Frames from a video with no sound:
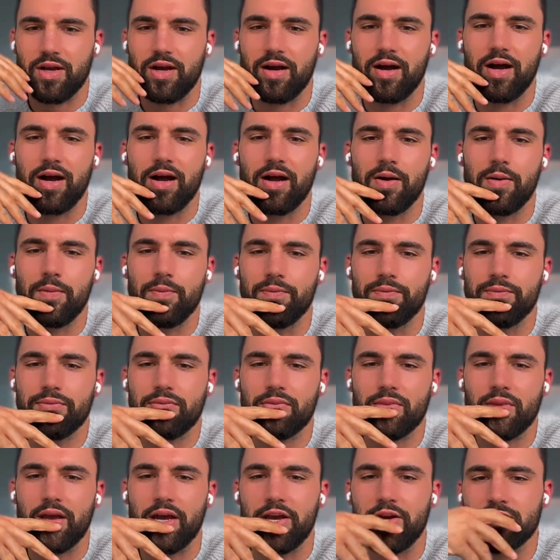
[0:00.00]
Okay.
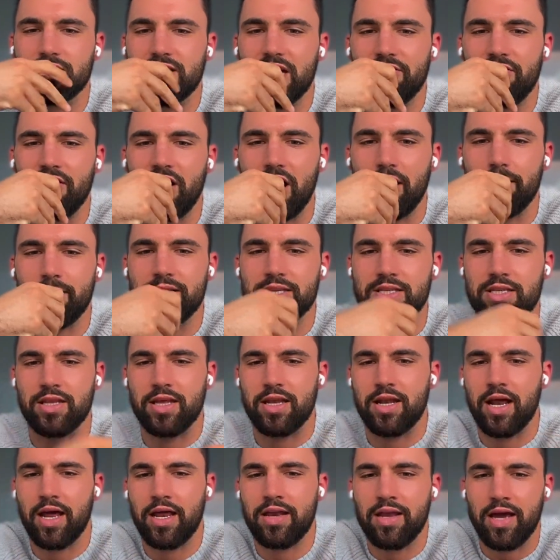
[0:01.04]
Um, I used to have
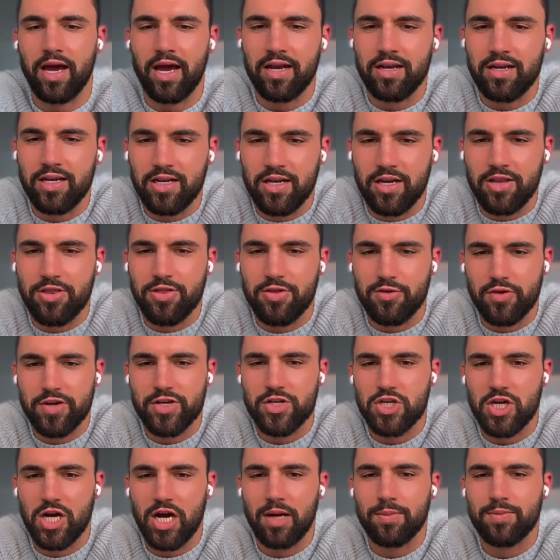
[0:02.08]
hobbies, and then I
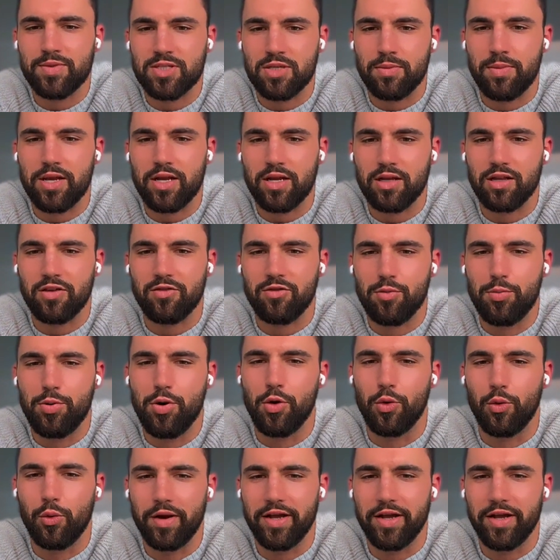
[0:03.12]
needed three jobs to make a